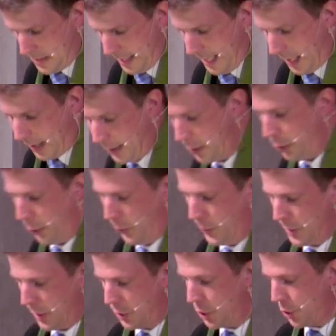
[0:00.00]
He
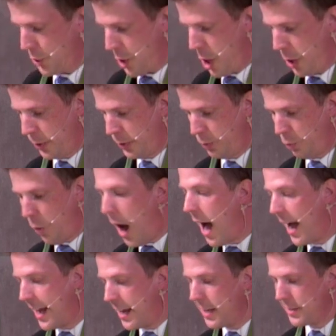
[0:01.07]
concludes that strong
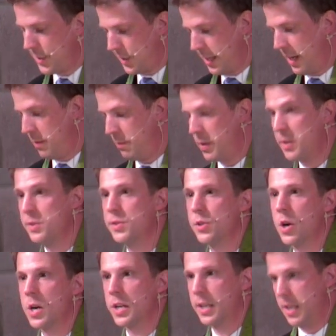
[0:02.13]
why statements
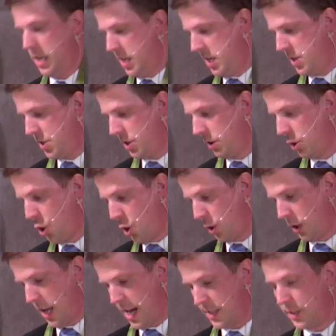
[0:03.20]
are key to long
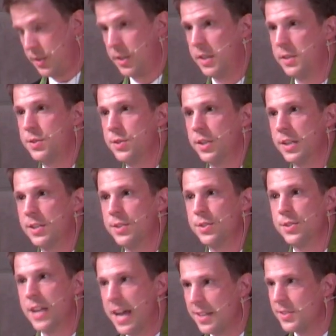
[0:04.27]
lasting
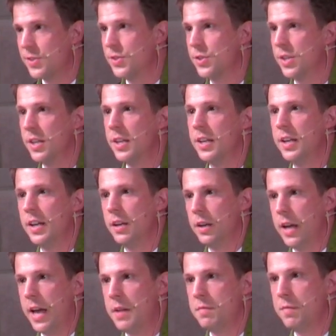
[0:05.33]
success
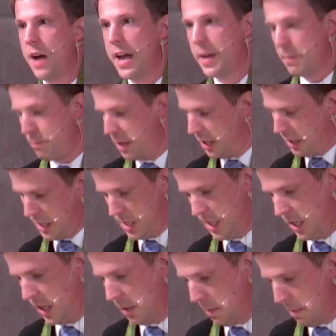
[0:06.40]
and
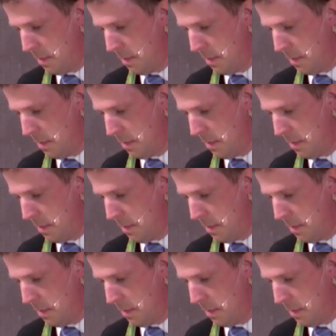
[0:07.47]
viability.